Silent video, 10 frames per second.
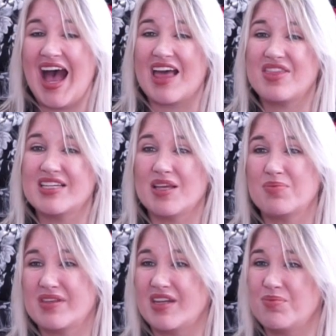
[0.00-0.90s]
I think
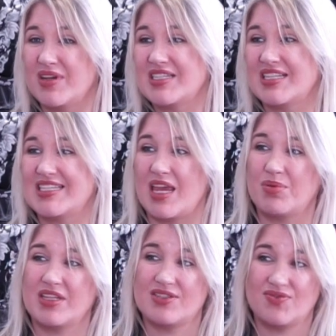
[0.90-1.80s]
something that I bring to the table
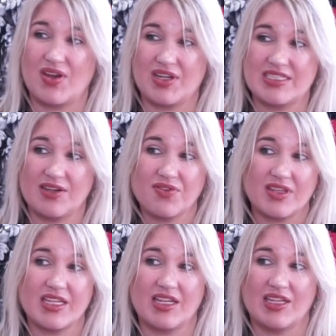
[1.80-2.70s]
that's very
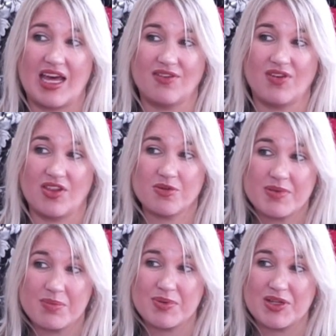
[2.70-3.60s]
different than a lot of other
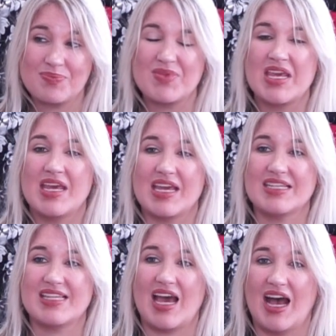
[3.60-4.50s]
people
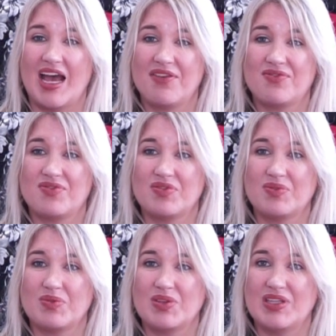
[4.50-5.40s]
is that I've
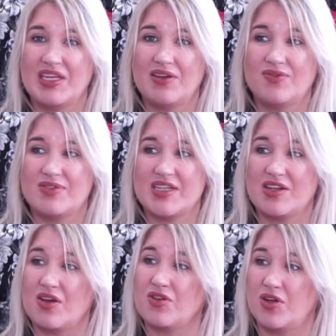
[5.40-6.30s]
lived
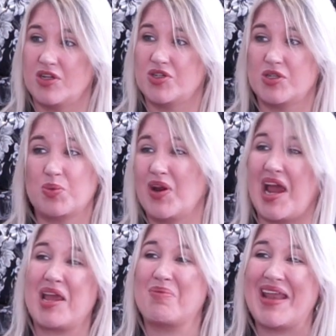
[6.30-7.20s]
in other countries where
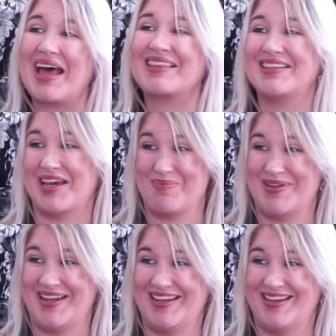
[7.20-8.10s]
I am not the
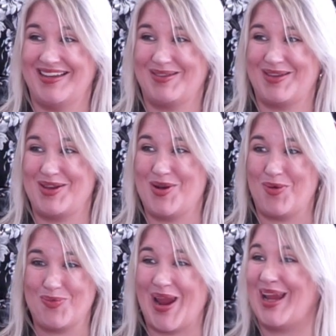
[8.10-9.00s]
dominant you
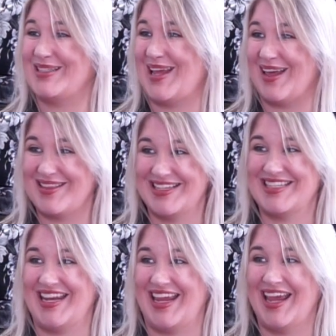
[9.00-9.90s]
know, race,
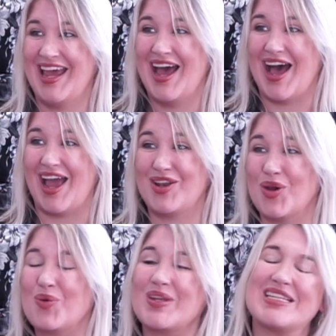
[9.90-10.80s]
ethnicity. I
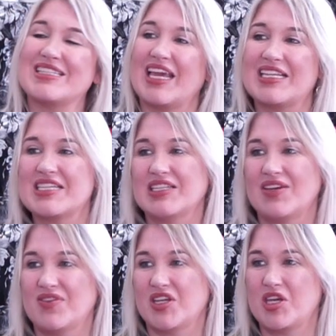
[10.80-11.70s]
know what it's like to
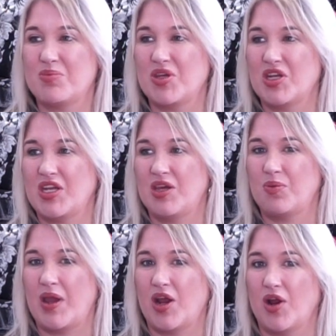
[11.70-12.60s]
live in a community
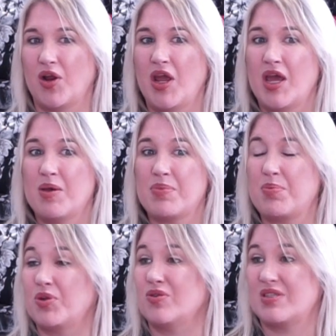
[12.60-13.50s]
where
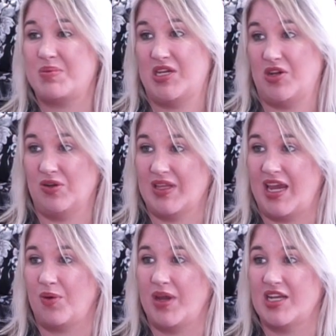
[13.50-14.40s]
people don't speak your
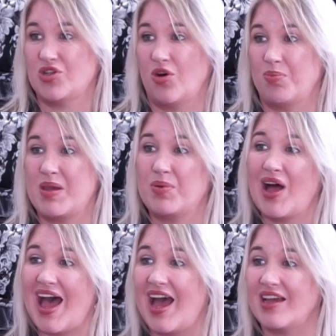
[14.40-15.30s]
language or people
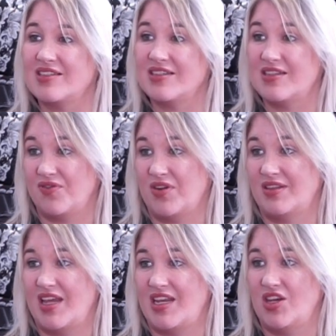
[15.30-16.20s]
act
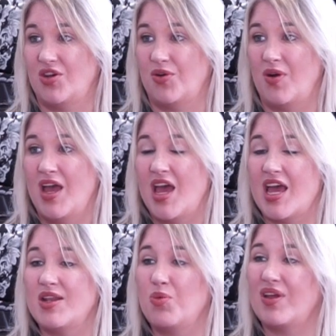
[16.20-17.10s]
different than you.
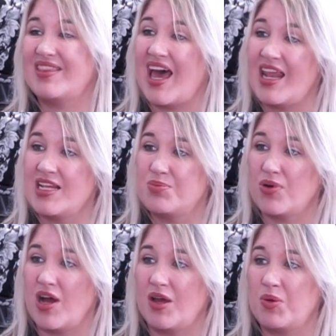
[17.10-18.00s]
And what that has
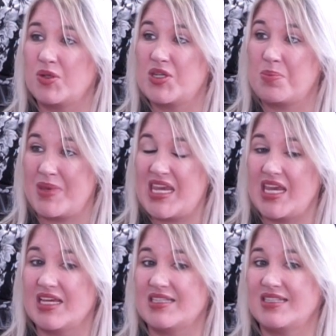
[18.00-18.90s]
brought to
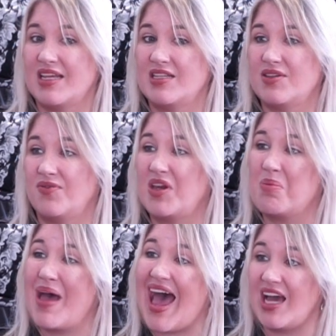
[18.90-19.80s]
me is a sense of
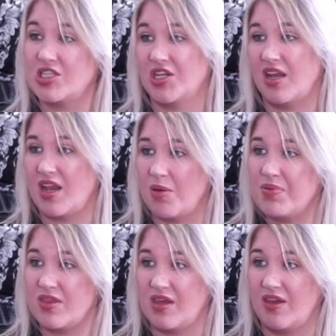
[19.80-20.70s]
compassion and
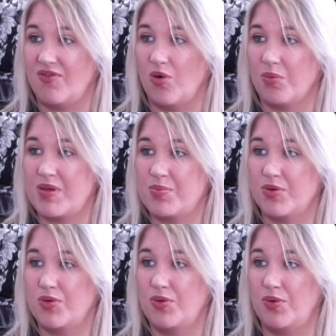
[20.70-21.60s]
empathy for
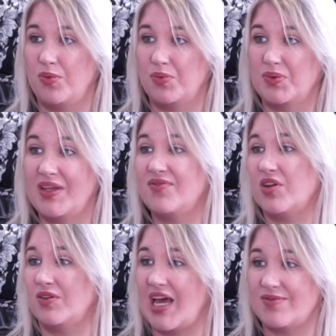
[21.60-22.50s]
people who live
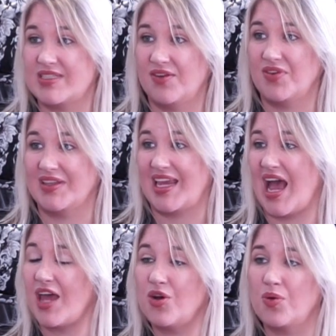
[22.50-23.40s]
their lives differently.
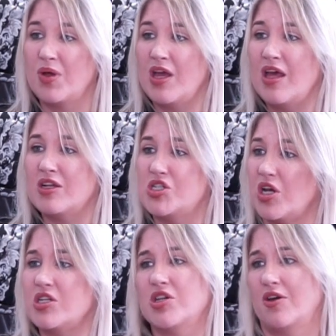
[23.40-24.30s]
I don't
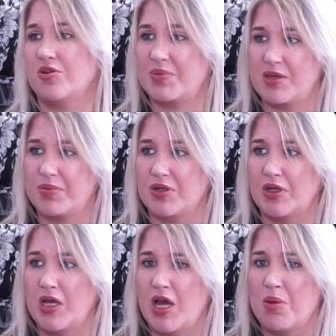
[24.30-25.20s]
judge other people
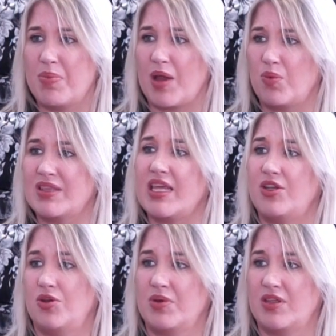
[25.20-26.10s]
by what they
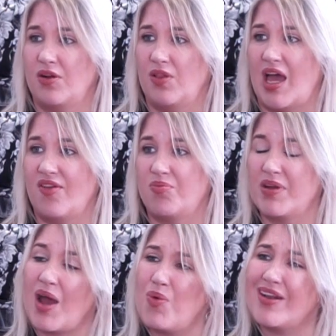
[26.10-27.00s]
do in their life,
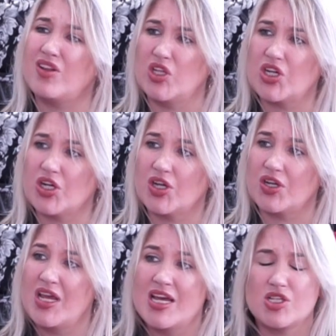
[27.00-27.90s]
but I want to learn.
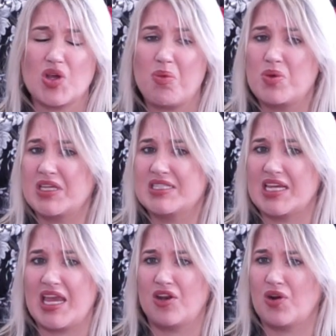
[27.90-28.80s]
So I'm willing
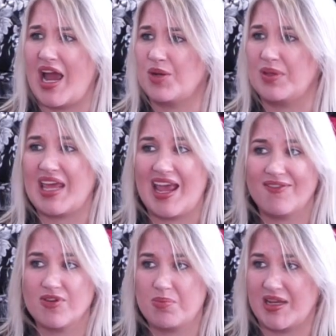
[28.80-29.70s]
to interact with
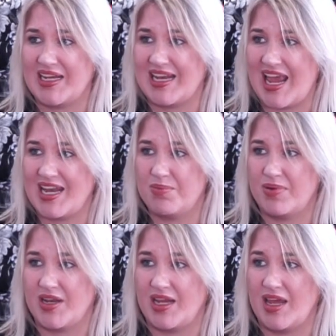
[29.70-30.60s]
everybody and
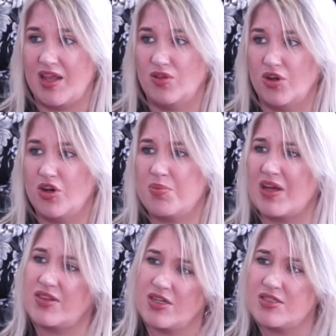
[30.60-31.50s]
anybody and learn
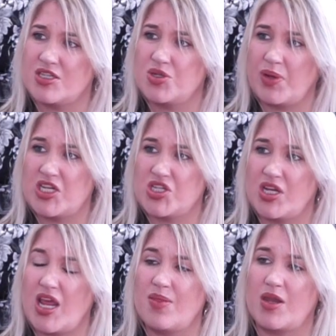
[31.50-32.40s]
about their situation
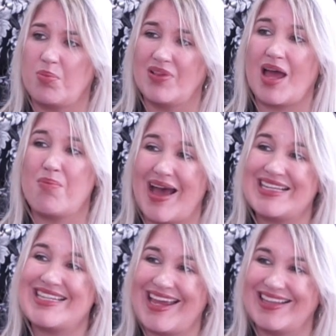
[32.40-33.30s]
and then apply my
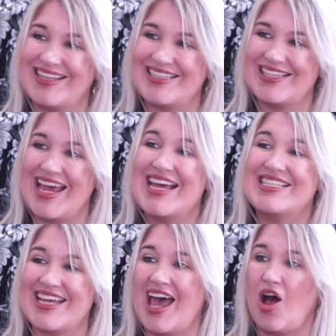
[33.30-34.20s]
talents
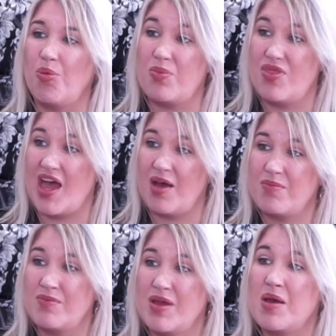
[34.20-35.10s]
to help
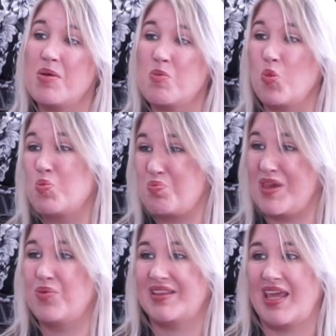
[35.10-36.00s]
them
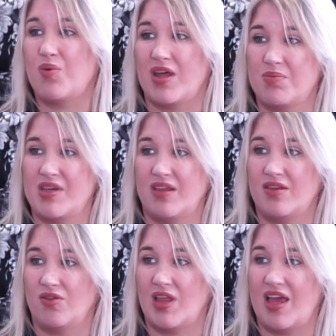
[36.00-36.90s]
be what they want to be in
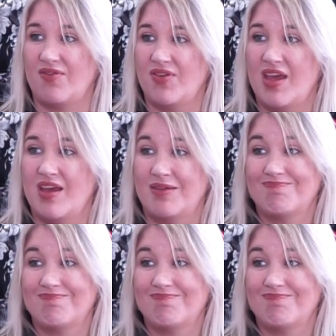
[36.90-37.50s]
their life. Mm-hmm.